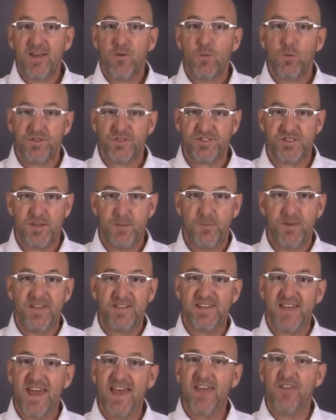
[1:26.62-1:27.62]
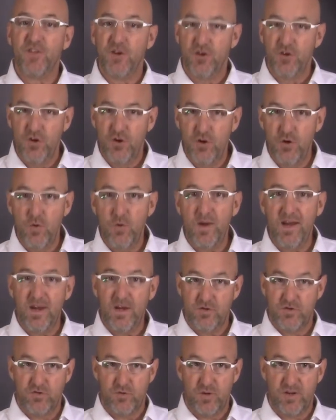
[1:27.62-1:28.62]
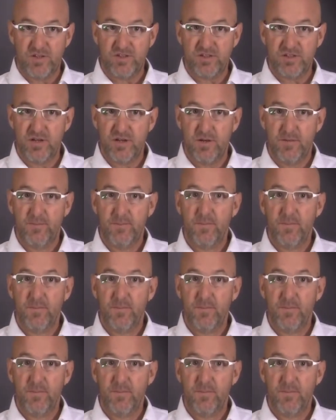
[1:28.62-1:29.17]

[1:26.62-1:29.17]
We'll simply take the new interest